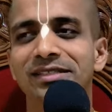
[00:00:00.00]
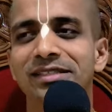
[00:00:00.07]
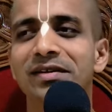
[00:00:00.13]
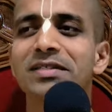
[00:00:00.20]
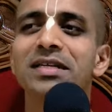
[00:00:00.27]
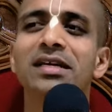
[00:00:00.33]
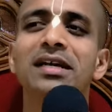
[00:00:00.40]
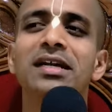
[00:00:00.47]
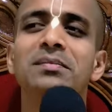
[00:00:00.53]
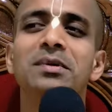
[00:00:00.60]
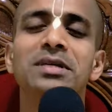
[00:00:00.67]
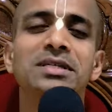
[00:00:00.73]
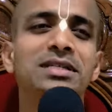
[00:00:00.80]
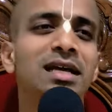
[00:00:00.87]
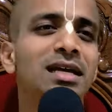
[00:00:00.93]
There was a great
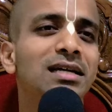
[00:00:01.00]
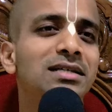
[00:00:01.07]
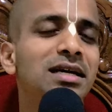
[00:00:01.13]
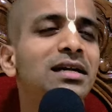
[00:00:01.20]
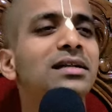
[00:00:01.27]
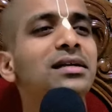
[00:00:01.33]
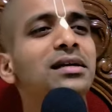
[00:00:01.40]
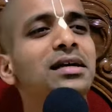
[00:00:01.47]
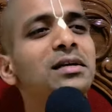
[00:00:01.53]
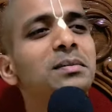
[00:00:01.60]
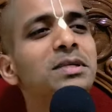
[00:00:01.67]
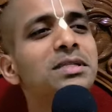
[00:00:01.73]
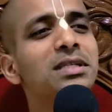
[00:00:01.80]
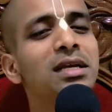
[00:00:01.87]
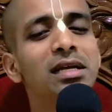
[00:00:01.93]
personality, another great
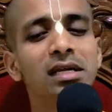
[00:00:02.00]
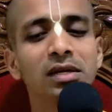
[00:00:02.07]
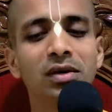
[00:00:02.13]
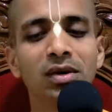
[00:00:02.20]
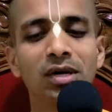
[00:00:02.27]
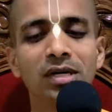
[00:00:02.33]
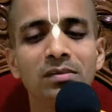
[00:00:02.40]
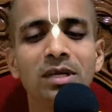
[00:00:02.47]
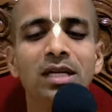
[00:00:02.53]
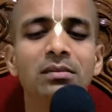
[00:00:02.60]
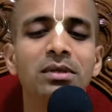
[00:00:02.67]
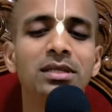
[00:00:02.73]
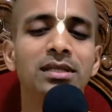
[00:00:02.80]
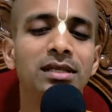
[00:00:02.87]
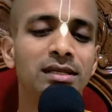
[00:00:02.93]
personality called
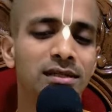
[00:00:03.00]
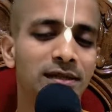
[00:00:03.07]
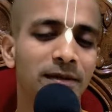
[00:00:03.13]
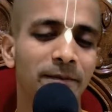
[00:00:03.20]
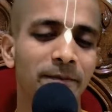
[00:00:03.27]
Balabhadra.